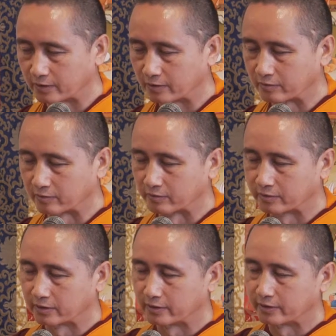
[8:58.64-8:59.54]
you know,
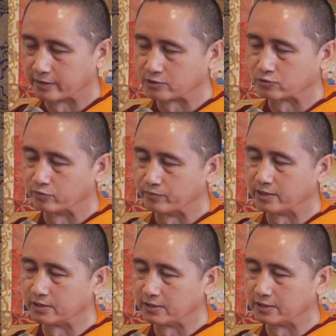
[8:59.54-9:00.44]
is to
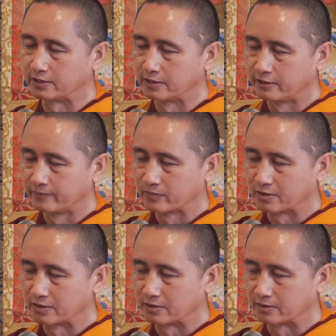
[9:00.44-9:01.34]
be the
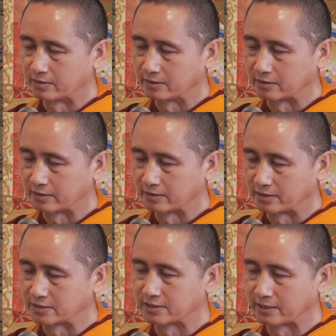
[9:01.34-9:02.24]
the uh,
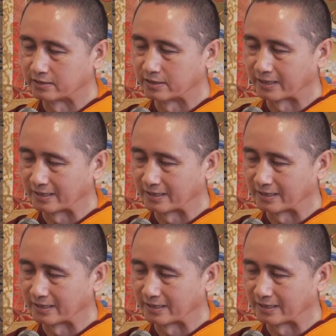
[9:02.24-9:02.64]
the state that